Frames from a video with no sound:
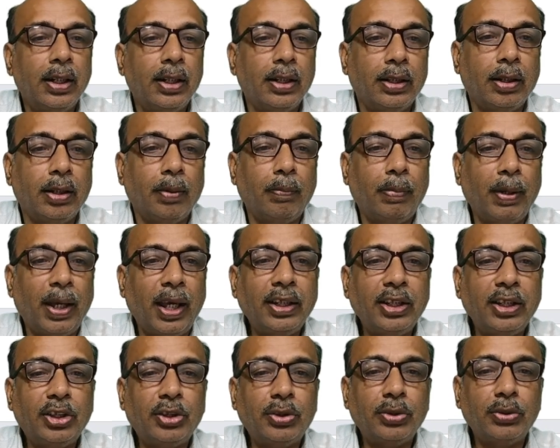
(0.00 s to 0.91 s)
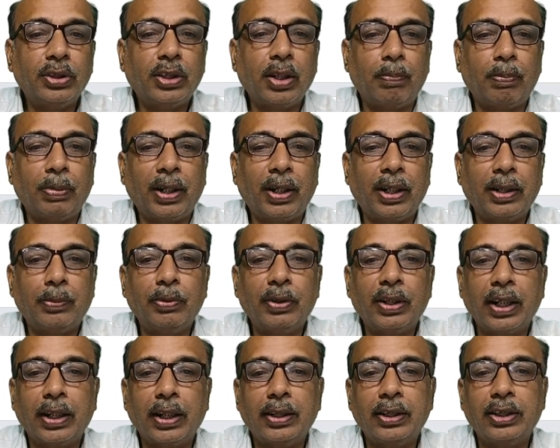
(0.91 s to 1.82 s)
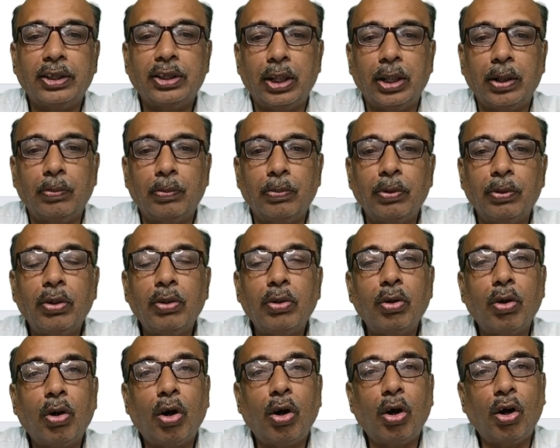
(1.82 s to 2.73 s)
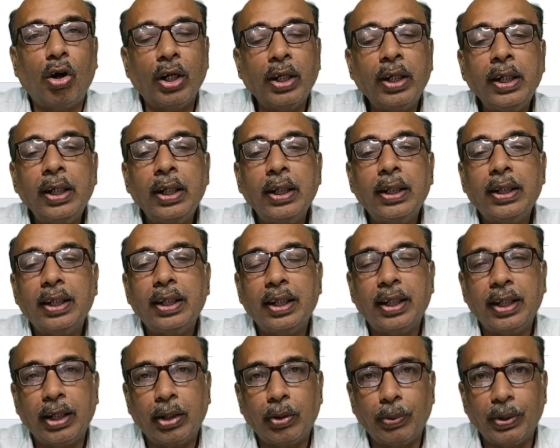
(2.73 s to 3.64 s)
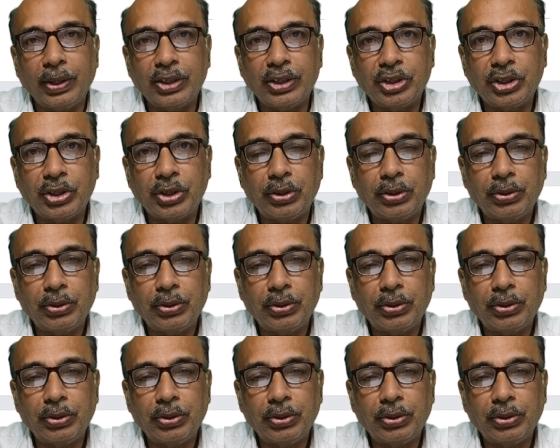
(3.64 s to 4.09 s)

The bank issues a passbook and a checkbook on request.